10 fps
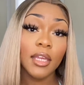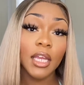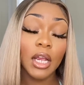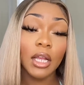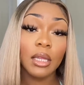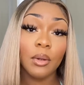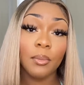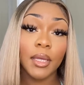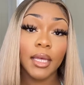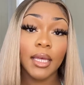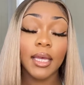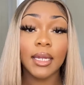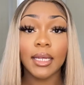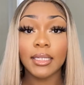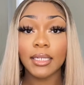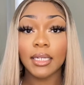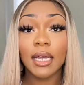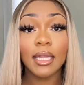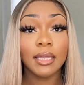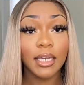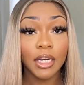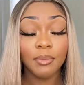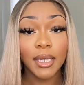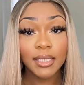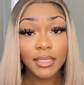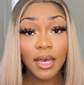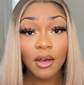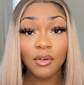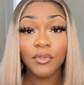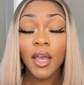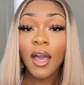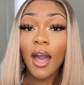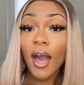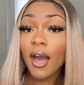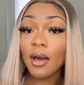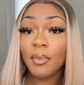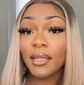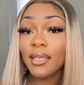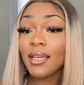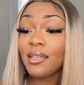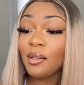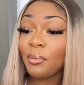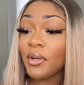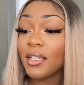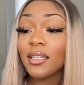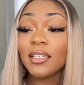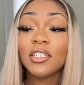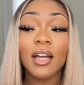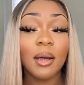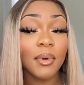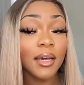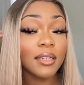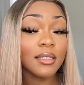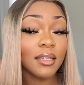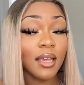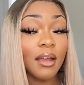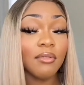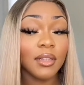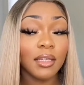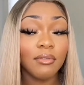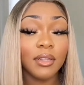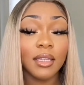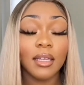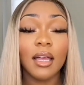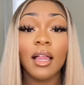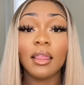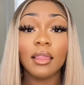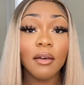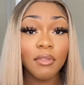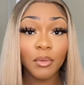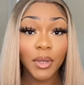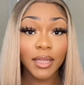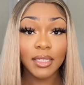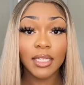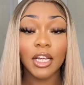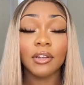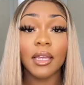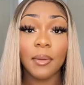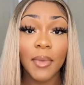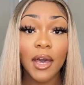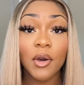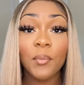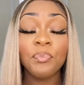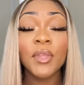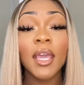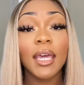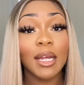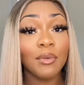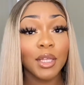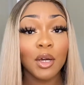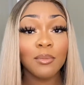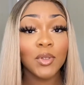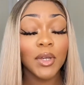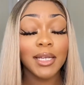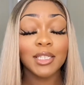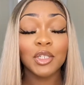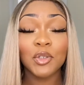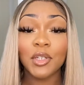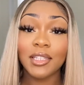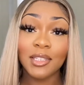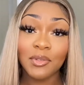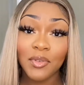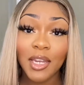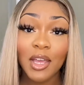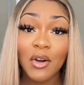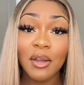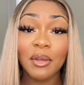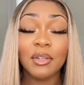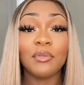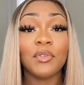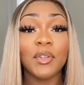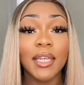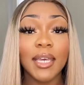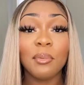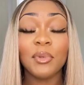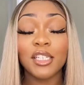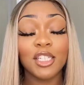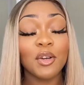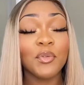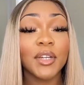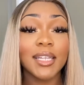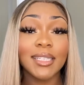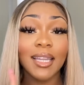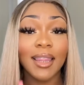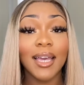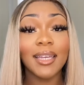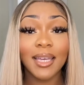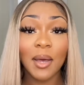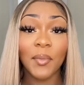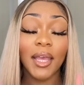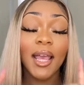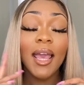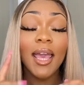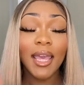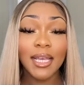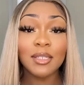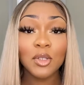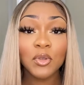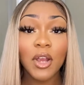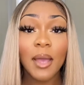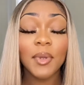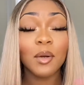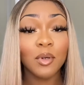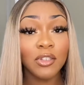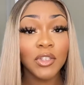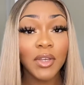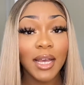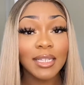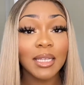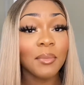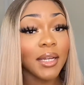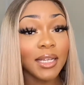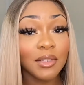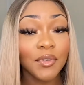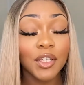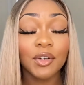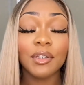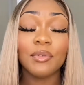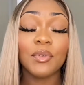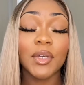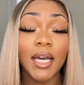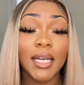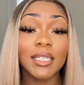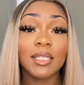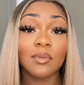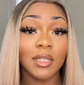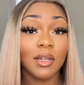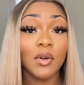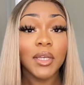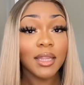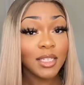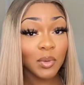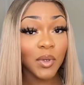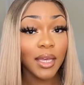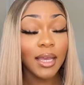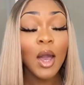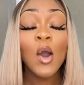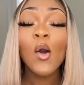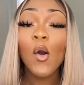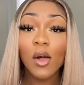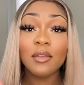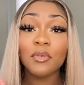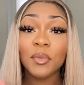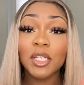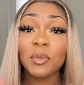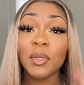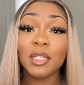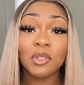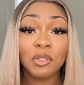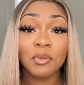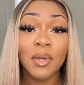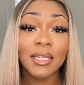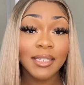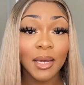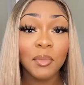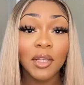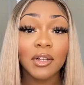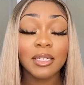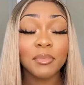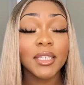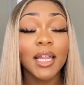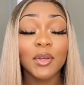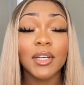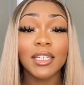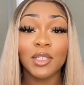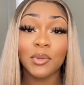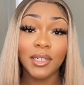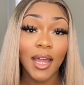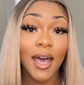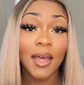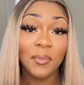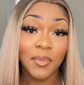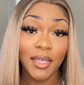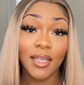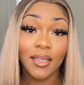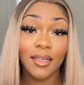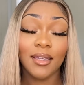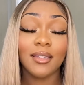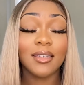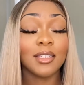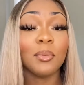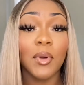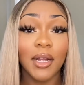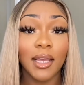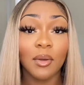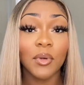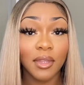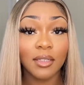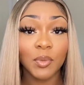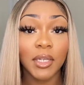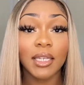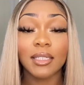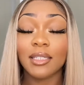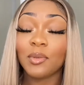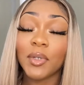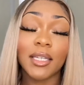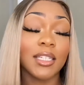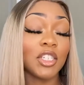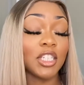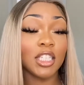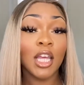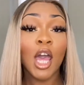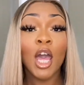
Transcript: the hair a little bit and i did cut the hair myself um, i think i did a pretty good job honestly i really really love the way this hair came out and i really hope you guys enjoyed this video and if you did please don't forget to like comment and subscribe and i will see you guys in my next video and if you guys want to go get this wig all information will be in the description box down below because I'm telling you guys, you will not be disappointed with this wig because this wig is just